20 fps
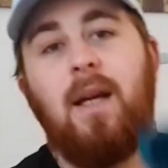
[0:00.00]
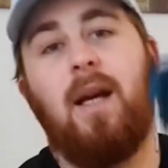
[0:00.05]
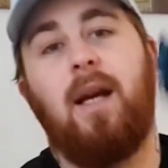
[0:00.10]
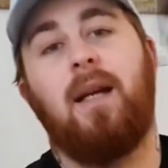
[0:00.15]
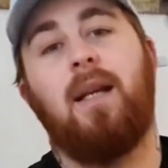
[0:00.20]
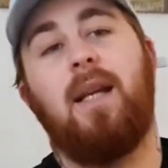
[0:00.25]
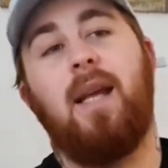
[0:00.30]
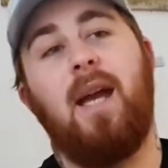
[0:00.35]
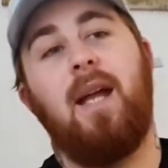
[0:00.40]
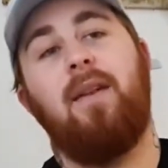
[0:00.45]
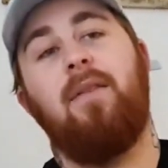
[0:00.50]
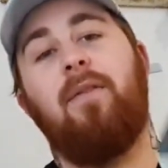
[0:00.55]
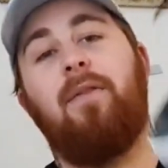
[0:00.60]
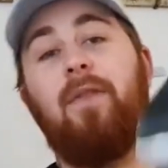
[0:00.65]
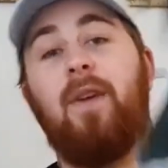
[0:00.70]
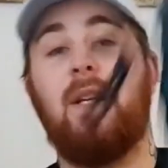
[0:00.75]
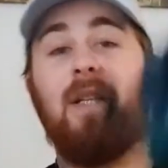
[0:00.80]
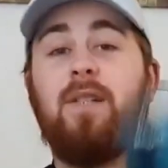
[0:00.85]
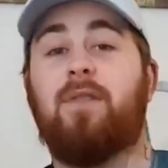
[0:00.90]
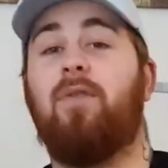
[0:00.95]
Again,
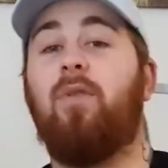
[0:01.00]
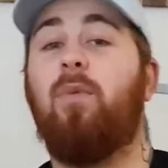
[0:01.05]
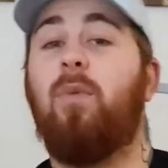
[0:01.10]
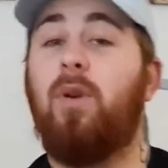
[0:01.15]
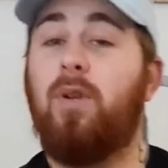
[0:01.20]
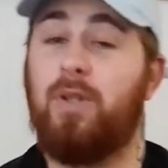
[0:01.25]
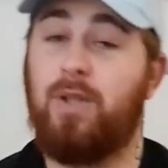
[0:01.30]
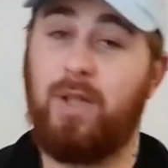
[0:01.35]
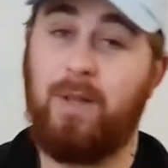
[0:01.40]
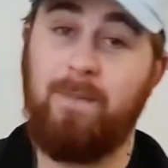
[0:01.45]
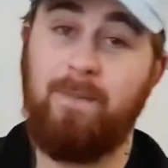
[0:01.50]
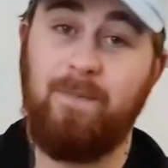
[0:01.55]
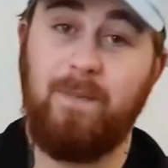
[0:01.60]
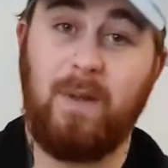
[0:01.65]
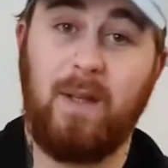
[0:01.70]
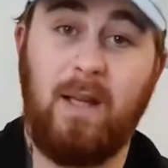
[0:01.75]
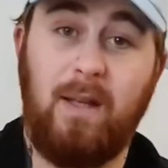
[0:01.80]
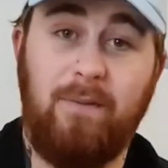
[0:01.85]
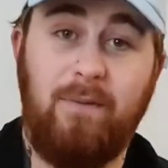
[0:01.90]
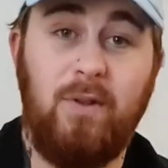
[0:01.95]
thanks for watching.
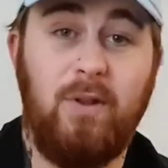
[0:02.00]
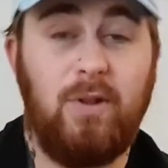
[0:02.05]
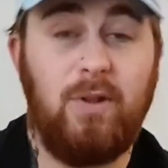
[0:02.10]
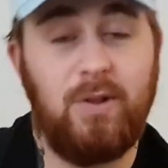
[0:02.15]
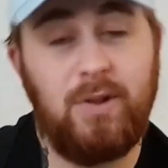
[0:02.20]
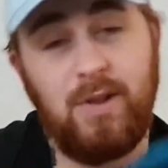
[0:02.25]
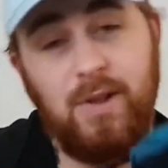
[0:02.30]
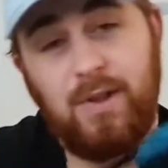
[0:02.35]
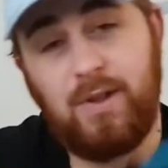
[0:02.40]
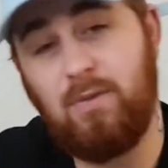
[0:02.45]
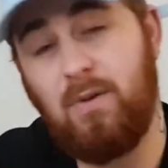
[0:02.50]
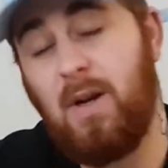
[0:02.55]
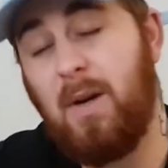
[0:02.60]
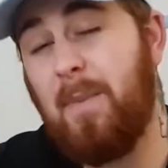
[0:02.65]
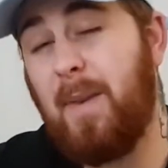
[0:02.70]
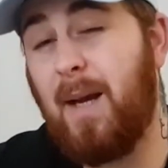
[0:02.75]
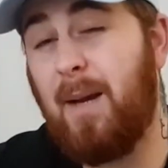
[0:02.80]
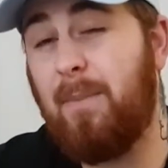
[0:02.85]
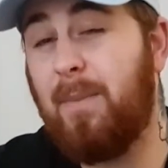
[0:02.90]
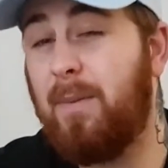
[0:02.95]
If you can subscribe,
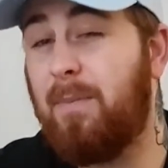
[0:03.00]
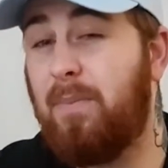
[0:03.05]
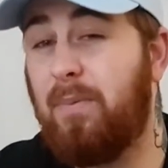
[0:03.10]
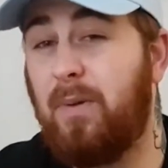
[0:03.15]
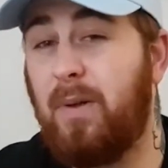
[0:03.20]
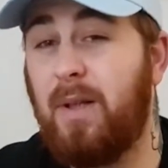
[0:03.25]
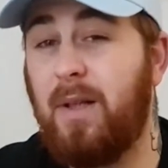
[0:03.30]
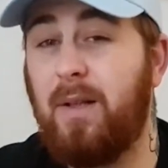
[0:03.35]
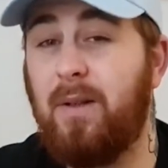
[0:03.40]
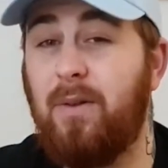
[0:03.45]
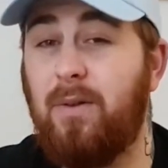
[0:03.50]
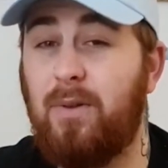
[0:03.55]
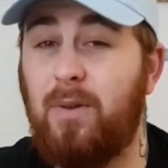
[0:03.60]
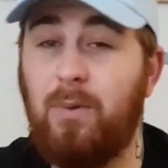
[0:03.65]
that would be brilliant.